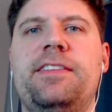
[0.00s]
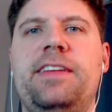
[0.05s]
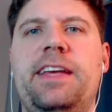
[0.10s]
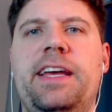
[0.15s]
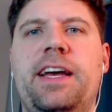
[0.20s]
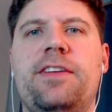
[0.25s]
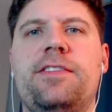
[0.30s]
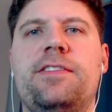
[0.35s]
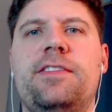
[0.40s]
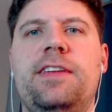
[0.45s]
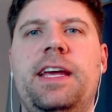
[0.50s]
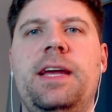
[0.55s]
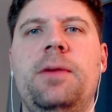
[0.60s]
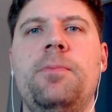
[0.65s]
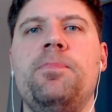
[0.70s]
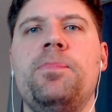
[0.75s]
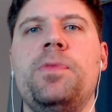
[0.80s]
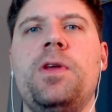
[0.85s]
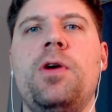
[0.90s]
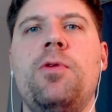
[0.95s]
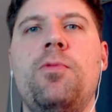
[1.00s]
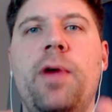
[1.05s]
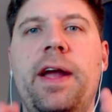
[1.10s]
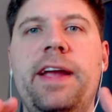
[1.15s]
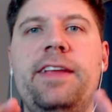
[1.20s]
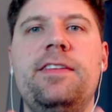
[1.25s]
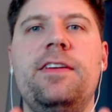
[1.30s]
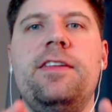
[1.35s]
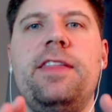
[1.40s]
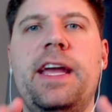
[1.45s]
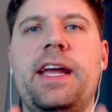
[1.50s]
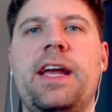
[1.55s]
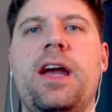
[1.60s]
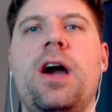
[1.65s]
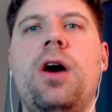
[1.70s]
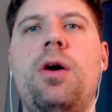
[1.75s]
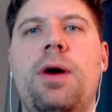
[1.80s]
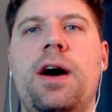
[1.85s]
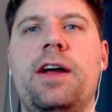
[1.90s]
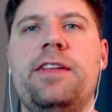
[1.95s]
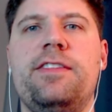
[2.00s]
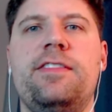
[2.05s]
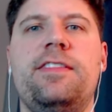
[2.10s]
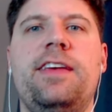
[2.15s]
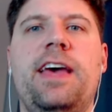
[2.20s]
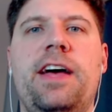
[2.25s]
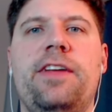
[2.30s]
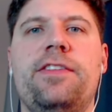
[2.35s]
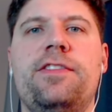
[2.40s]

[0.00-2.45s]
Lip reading: DLC, wait till they go on sale.